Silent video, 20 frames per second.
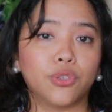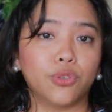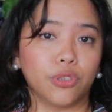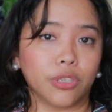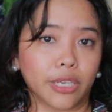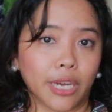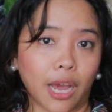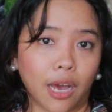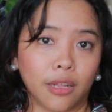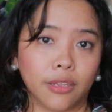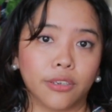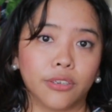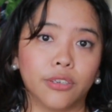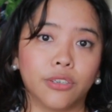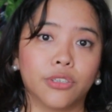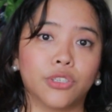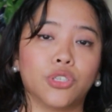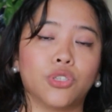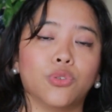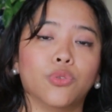to your
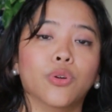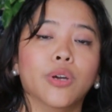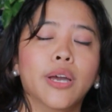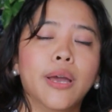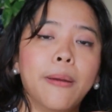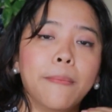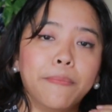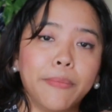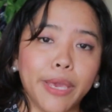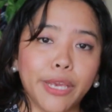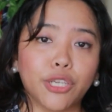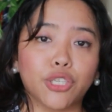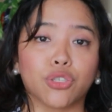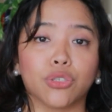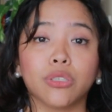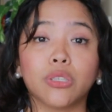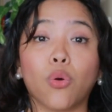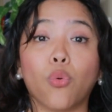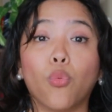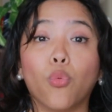calendar, to make
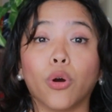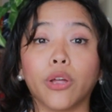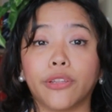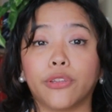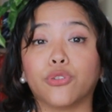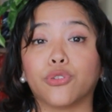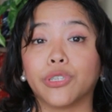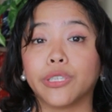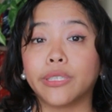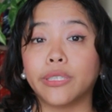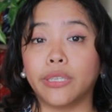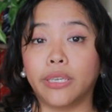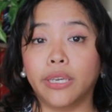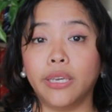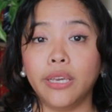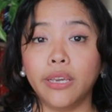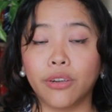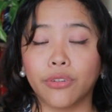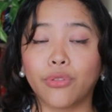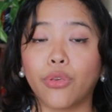sure that what you're
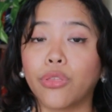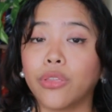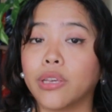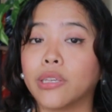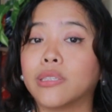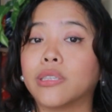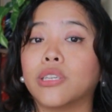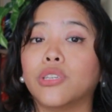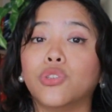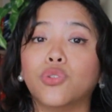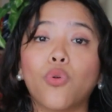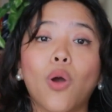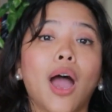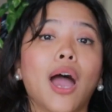seeing are the things that you